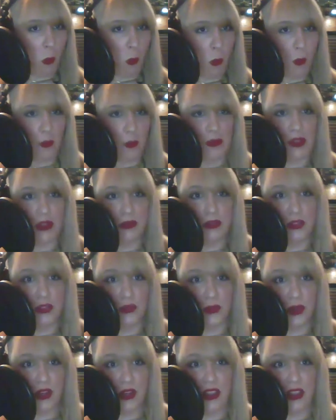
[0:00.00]
was
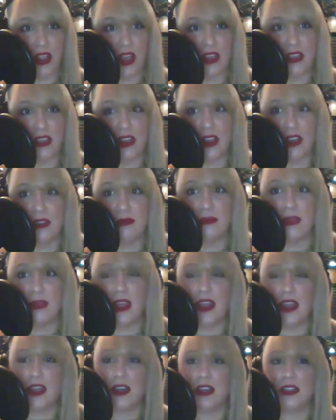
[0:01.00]
worth nothing.
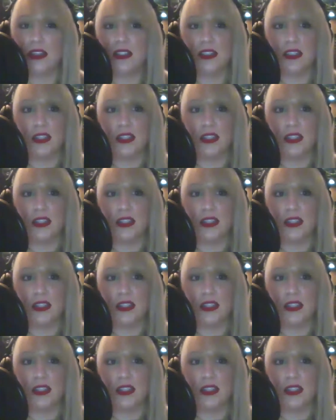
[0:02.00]
And